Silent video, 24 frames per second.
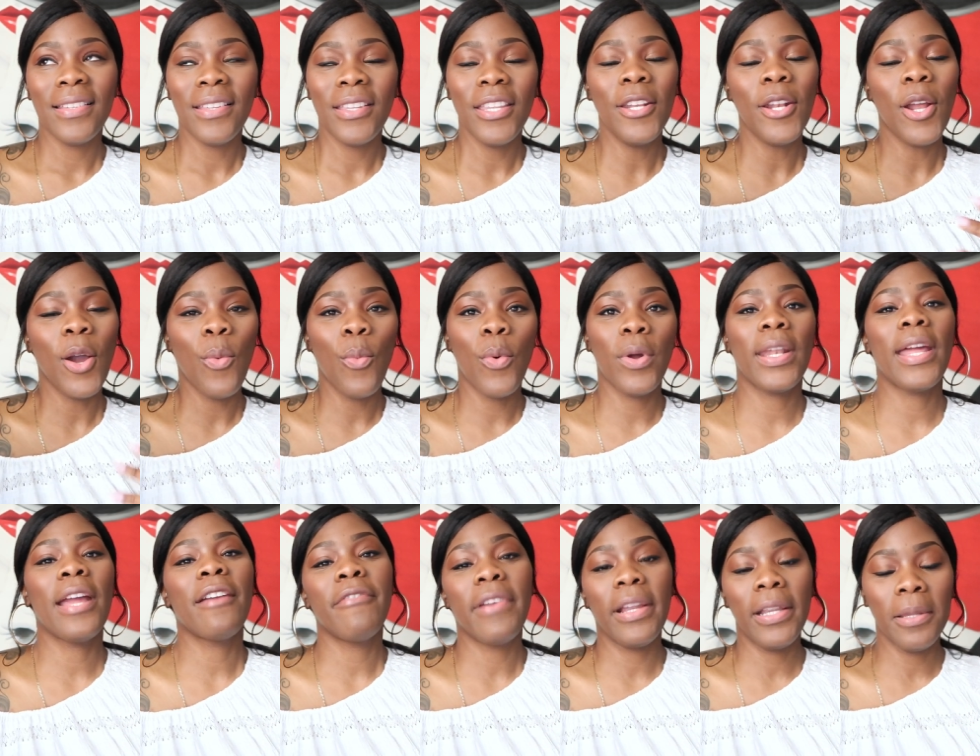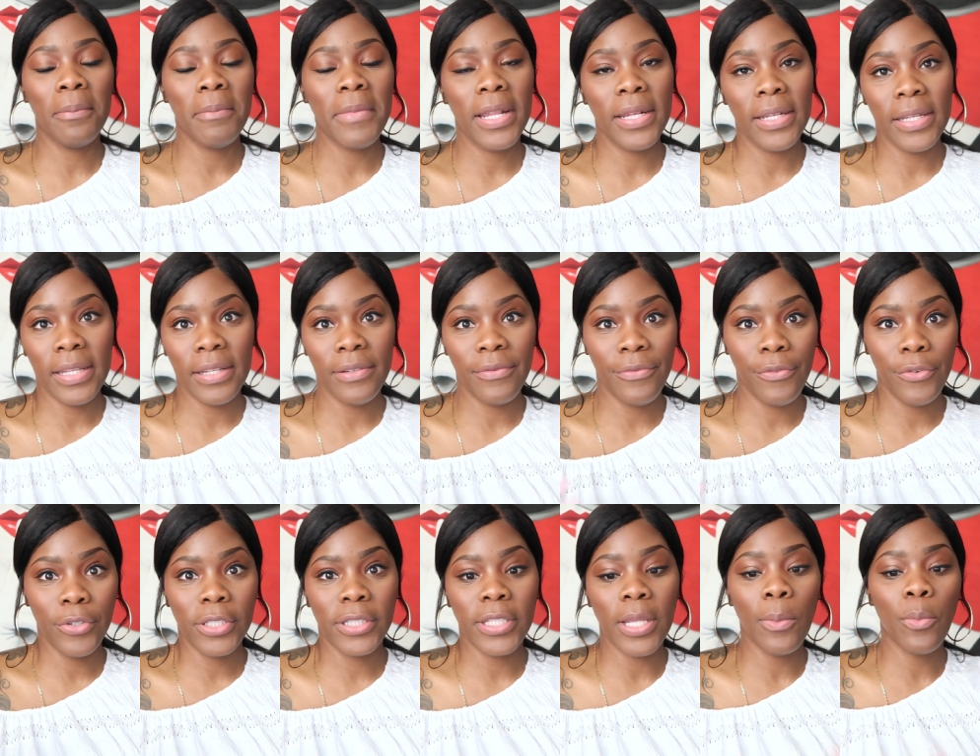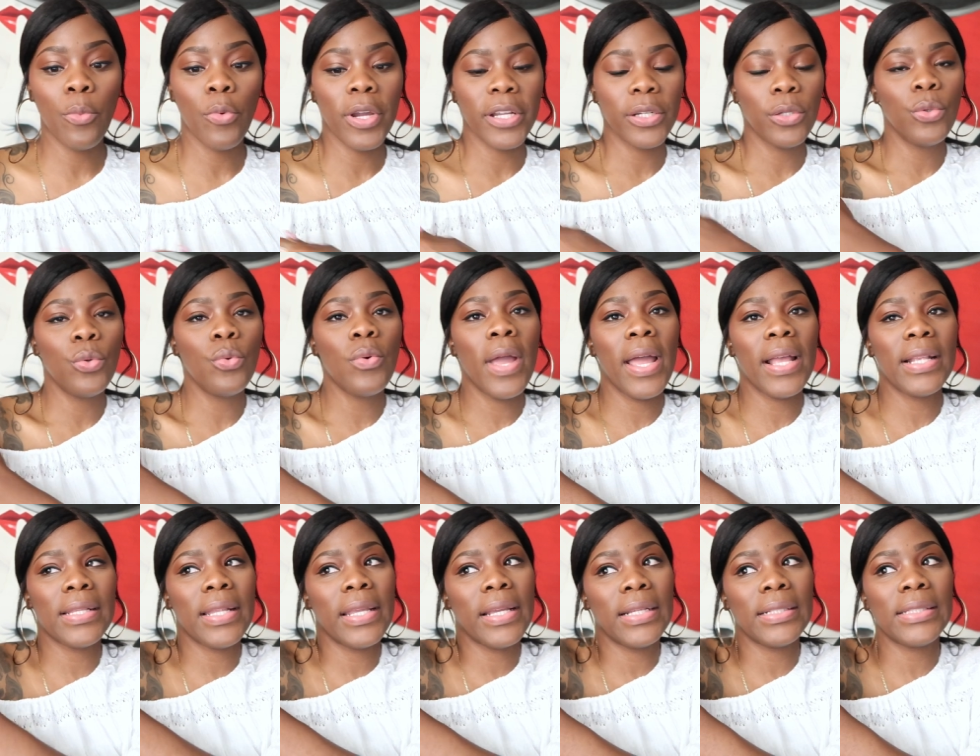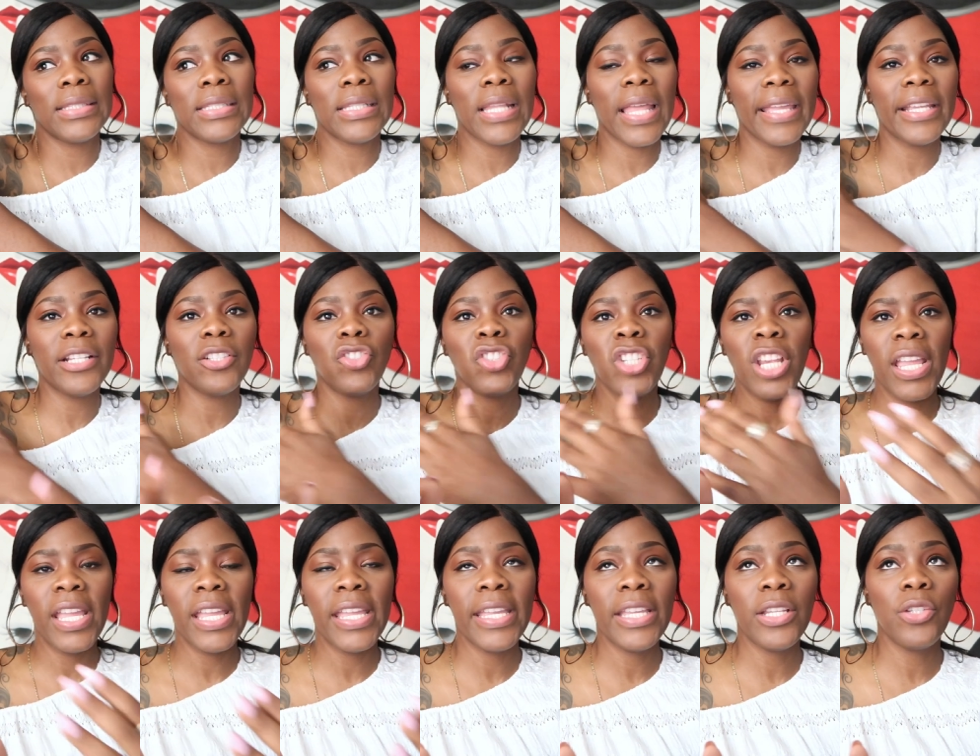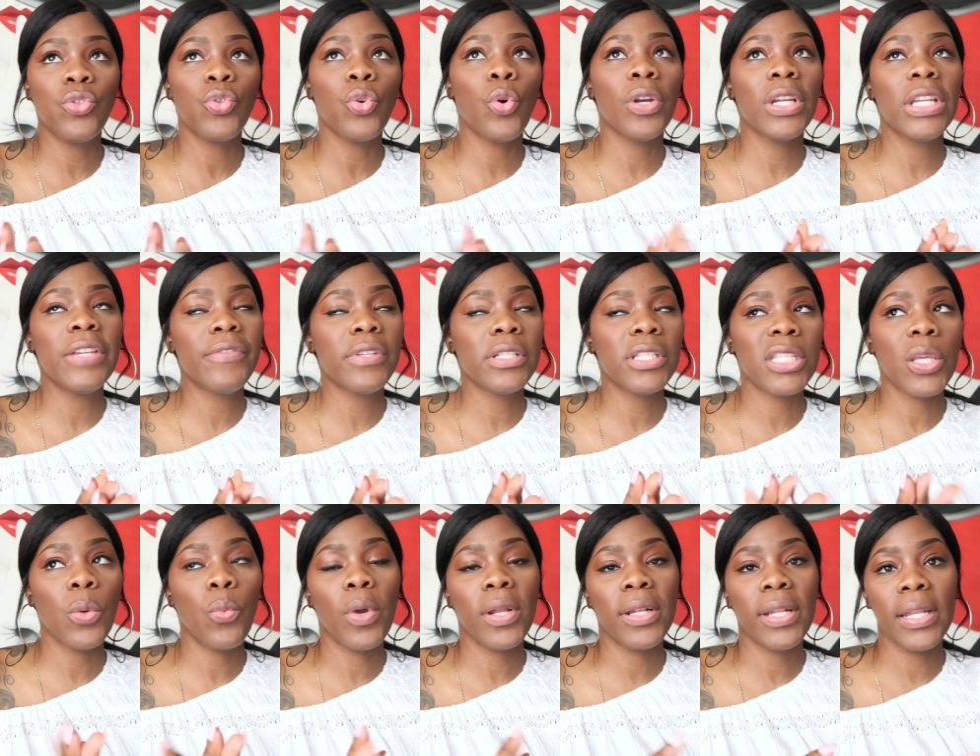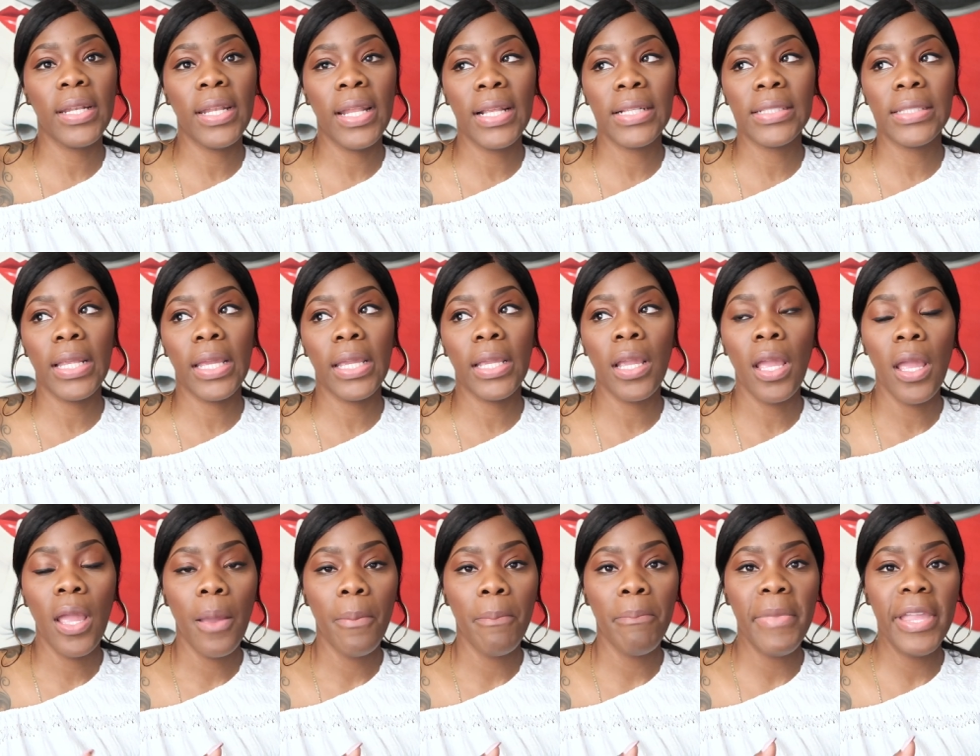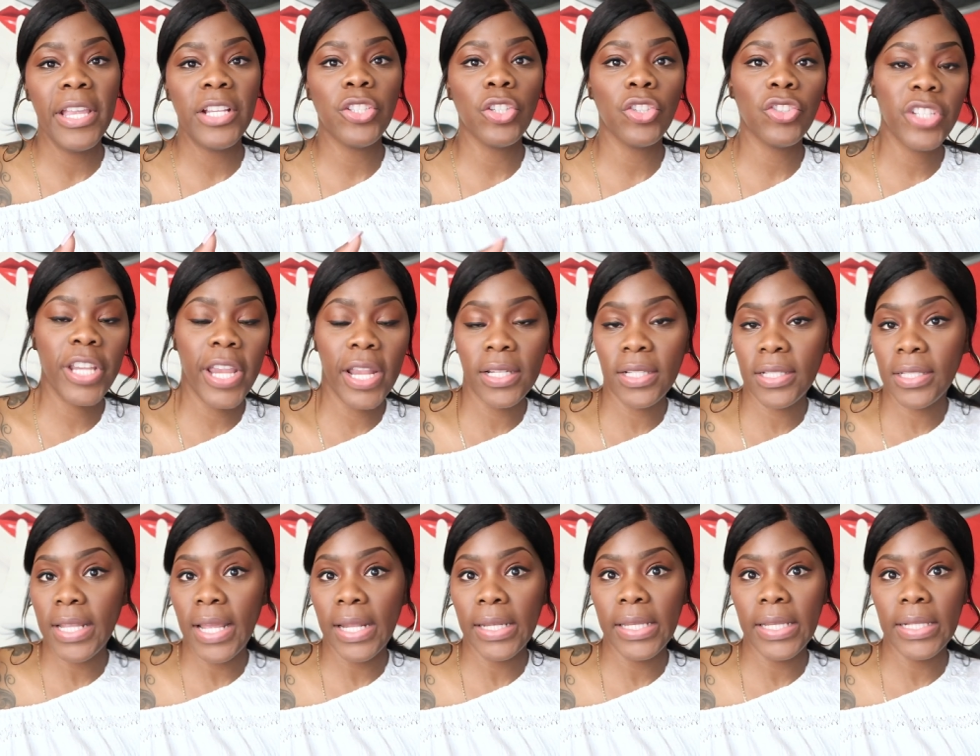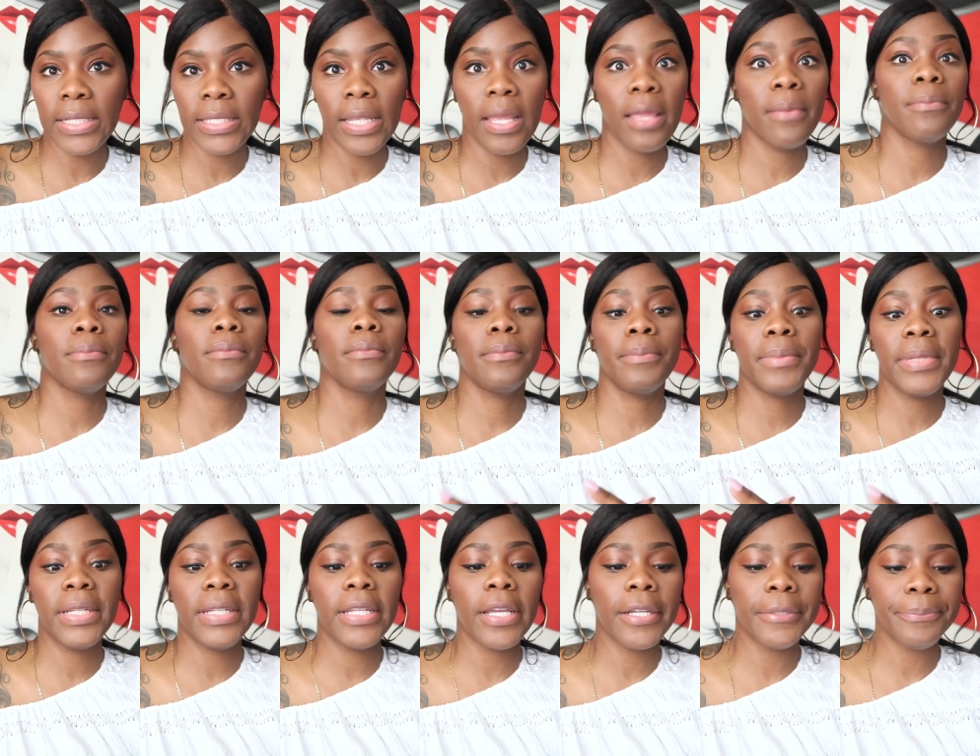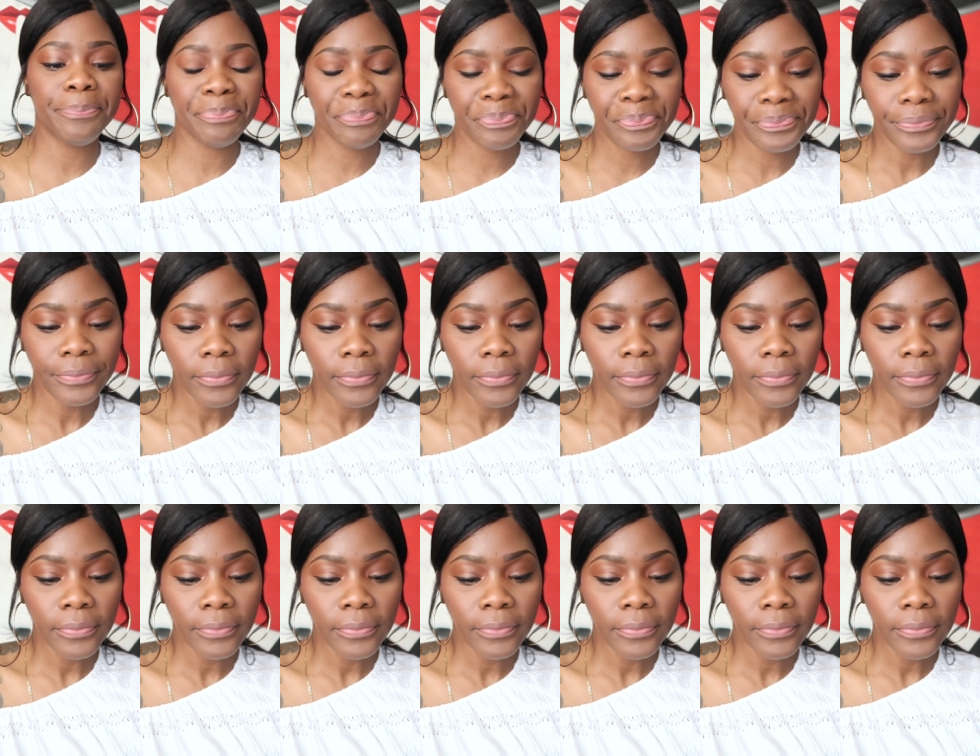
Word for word: you know what I recommended for someone who had like a slight change or even someone that has like major changes that need to be done.